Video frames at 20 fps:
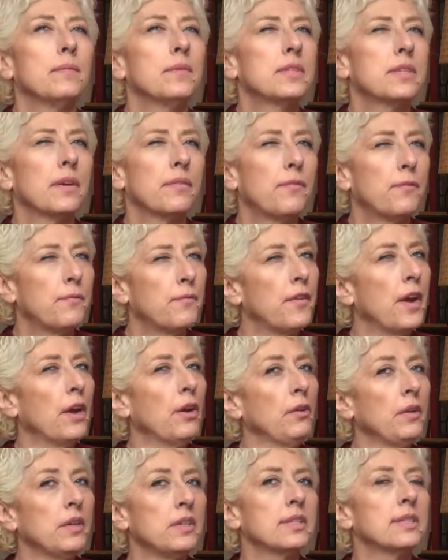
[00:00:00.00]
It's a
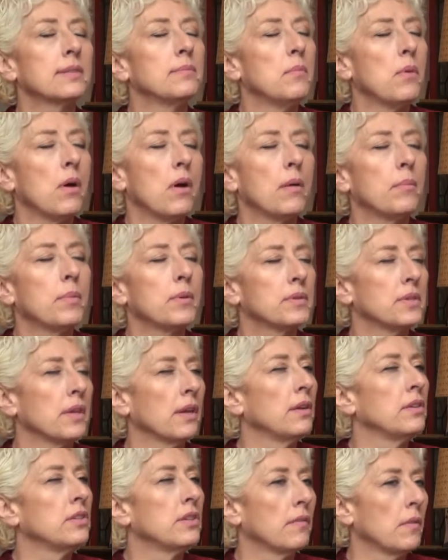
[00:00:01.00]
fairly small
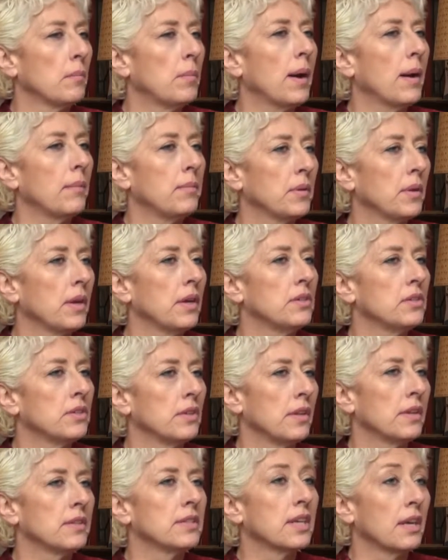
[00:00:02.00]
percentage of the
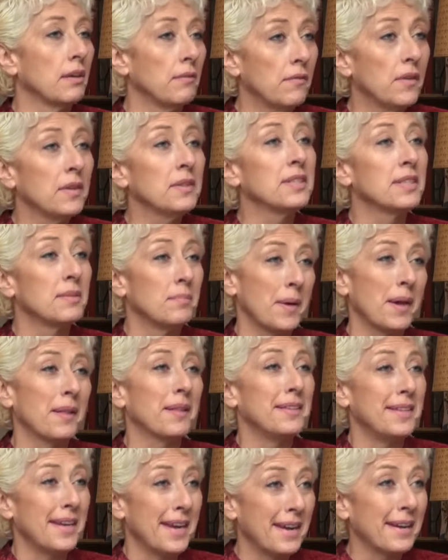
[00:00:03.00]
population that's convinced
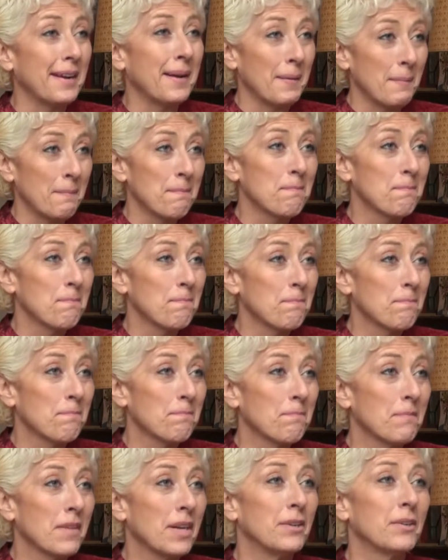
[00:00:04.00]
by the data.
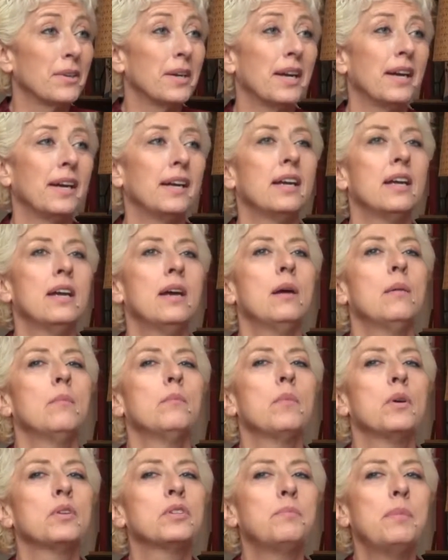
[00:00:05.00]
Mm-hmm. Okay.
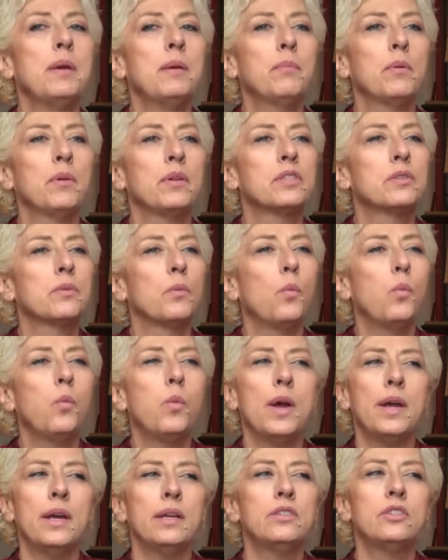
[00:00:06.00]
Most people, it's
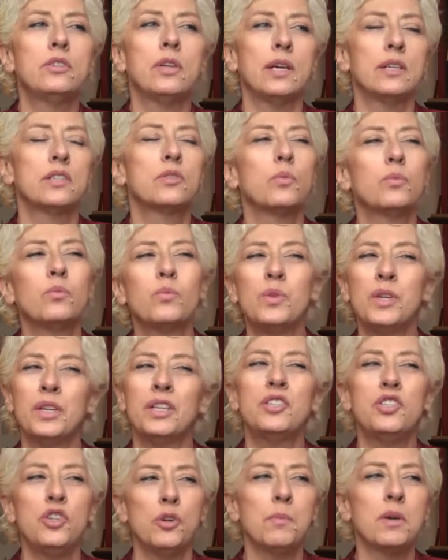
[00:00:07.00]

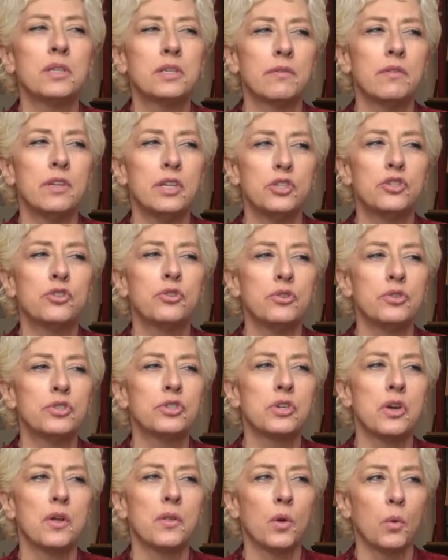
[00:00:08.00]
really too much of an
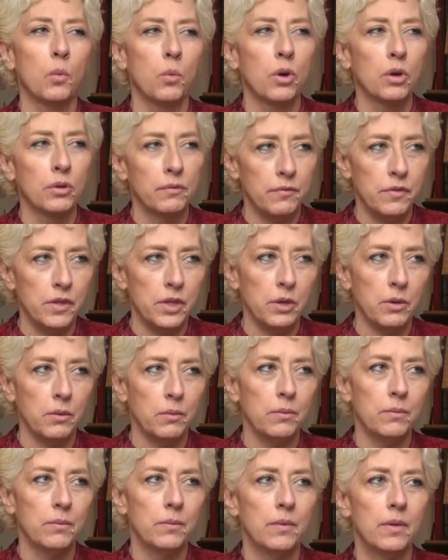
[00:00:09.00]
intrusion on their
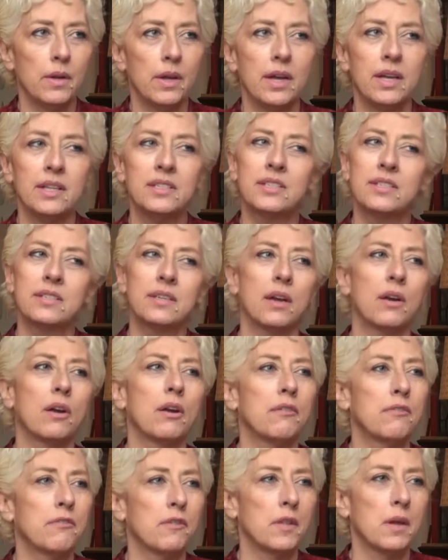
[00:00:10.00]
worldview. Yeah. It's
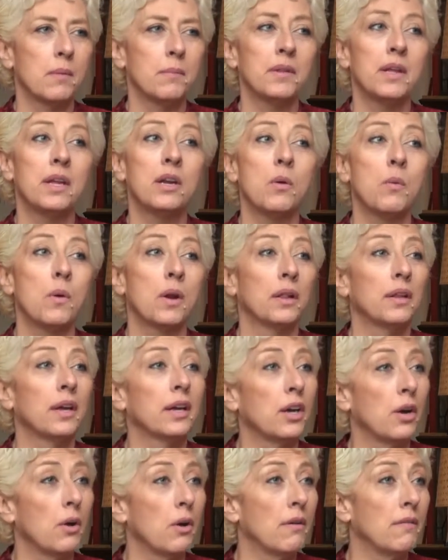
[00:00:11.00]
scary for them. They don't want
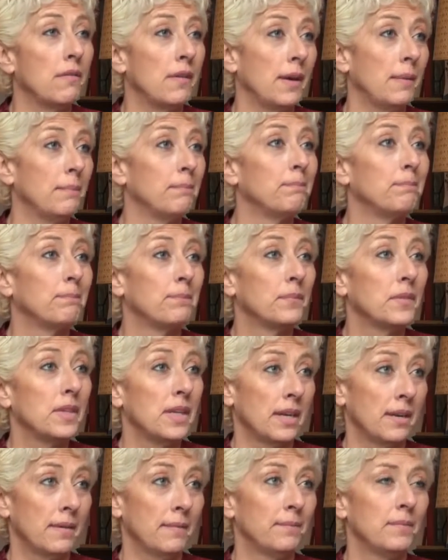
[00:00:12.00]
to let go of it.
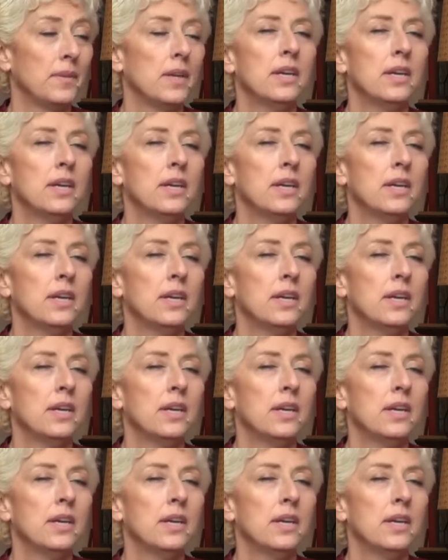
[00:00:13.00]
Yeah.